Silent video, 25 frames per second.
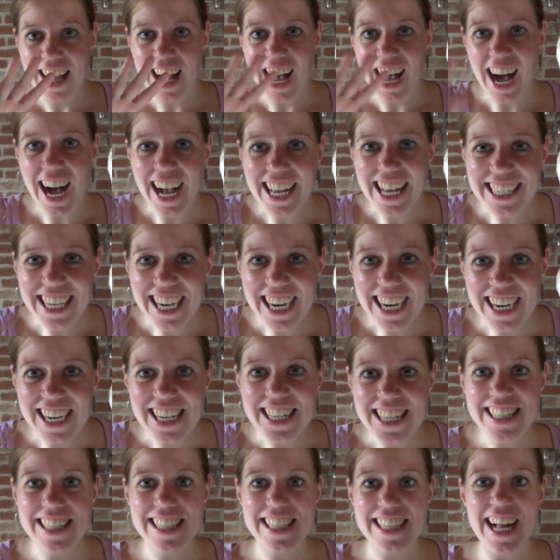Hi
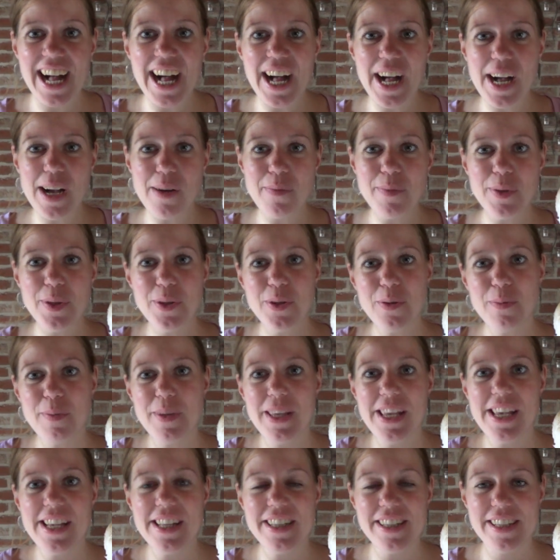guys, UP
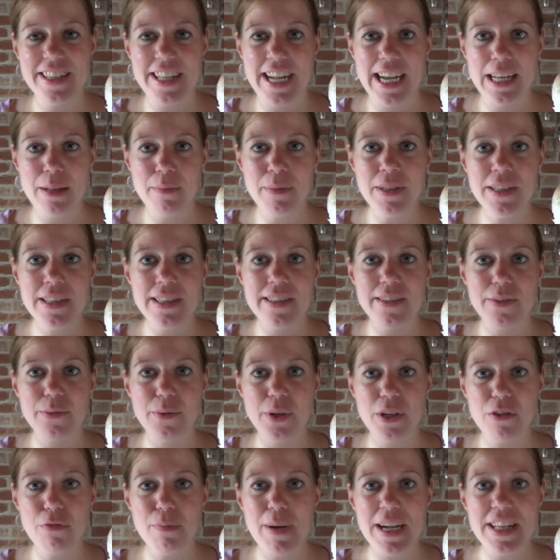assignment,
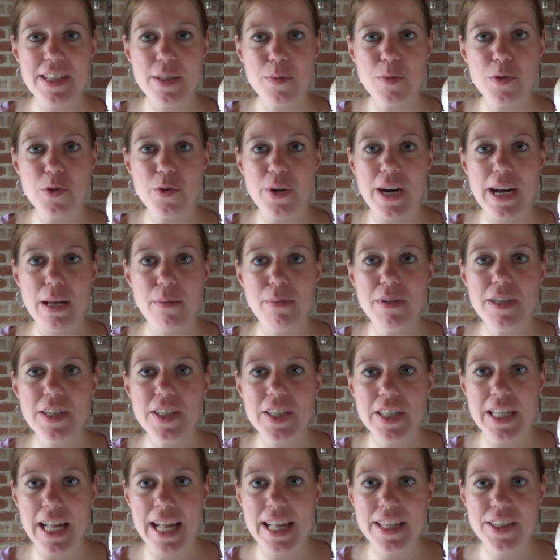one of my
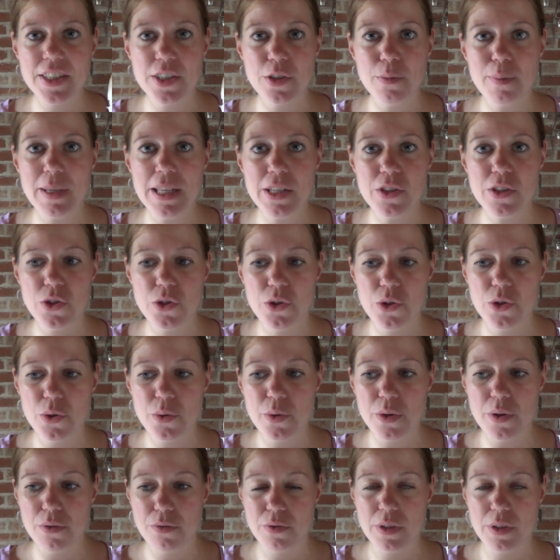subscribers asked me to do
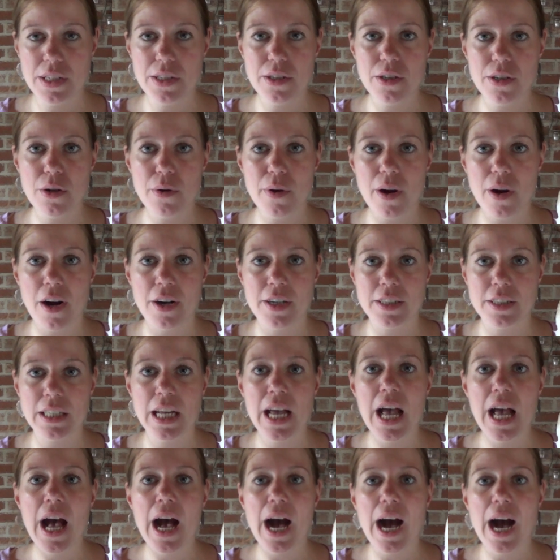a video on
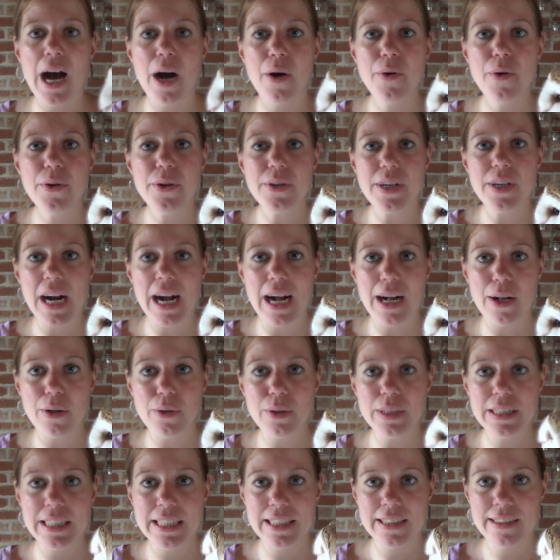how your
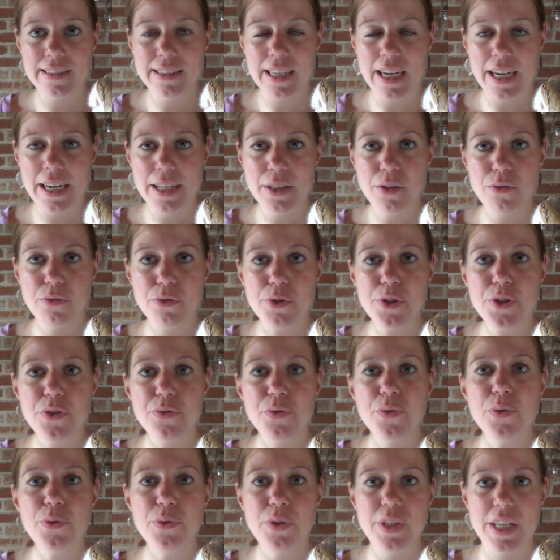owl can die the
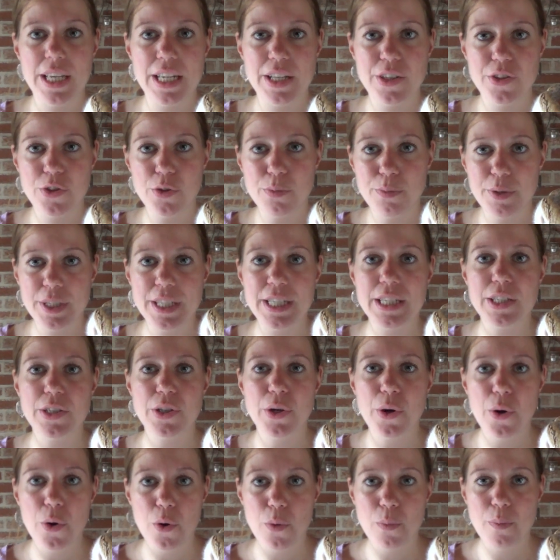first few days you bring it
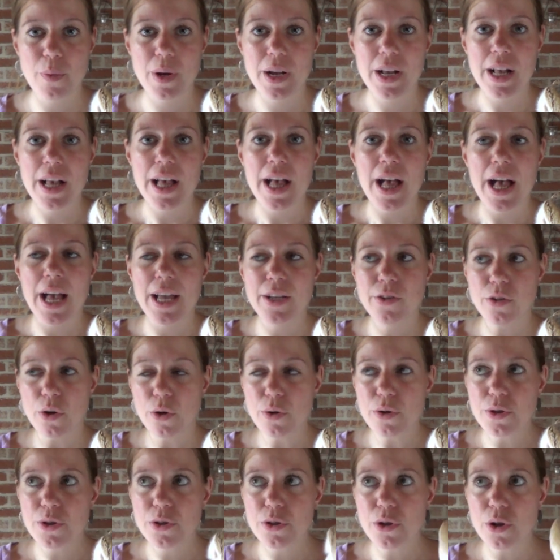home, and
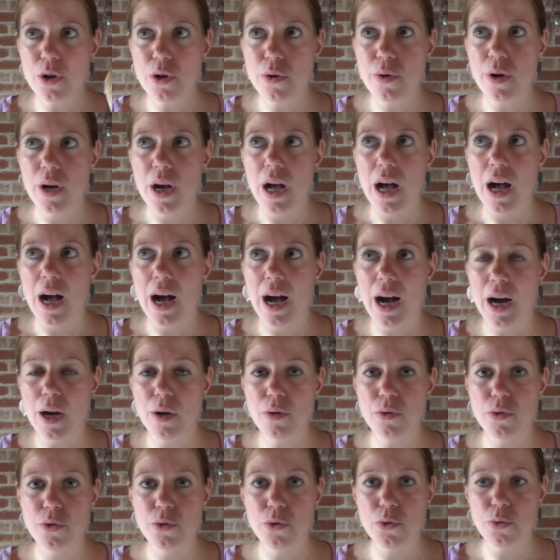also
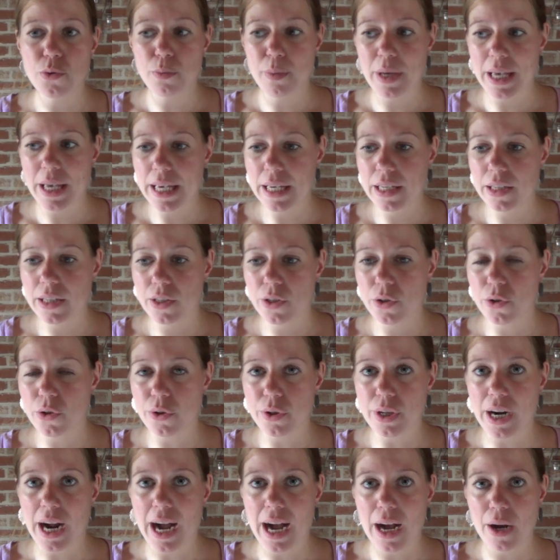how to make
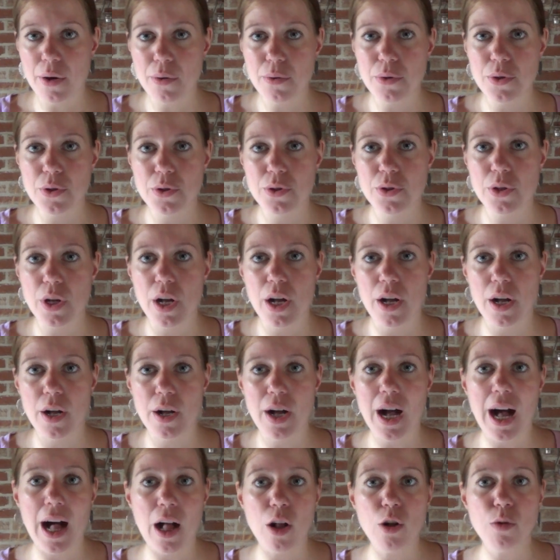your house
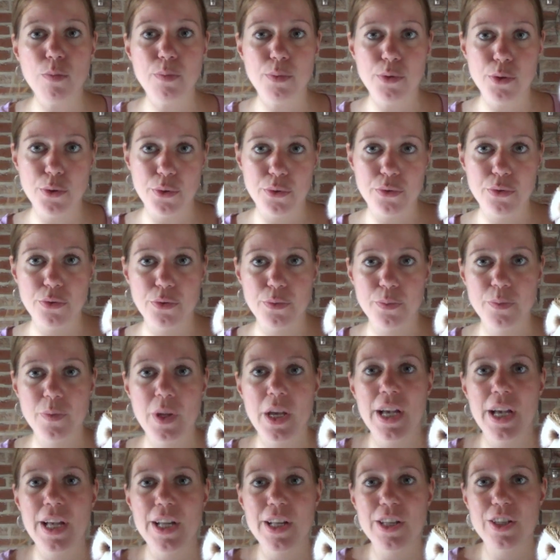owl proof.
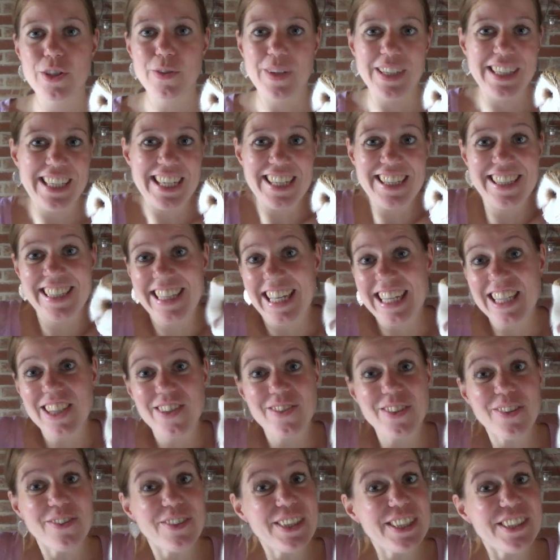So I guess that's
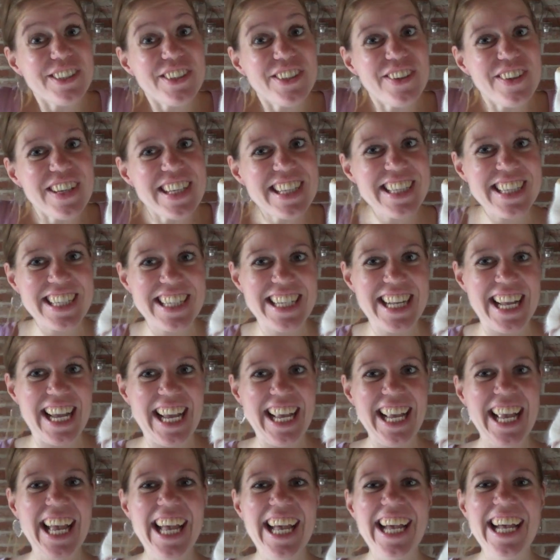what we're doing
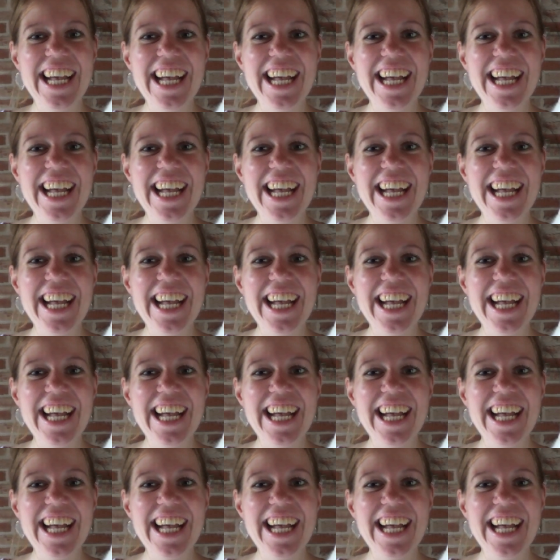today.